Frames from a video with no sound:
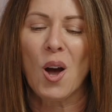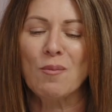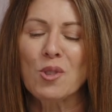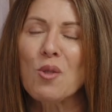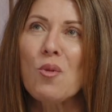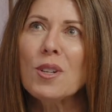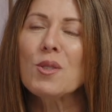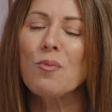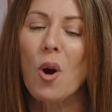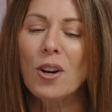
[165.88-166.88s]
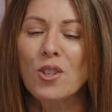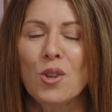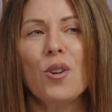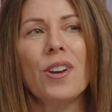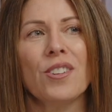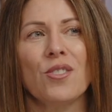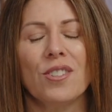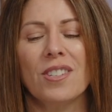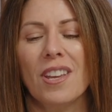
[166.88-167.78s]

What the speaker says: So what sparked your interest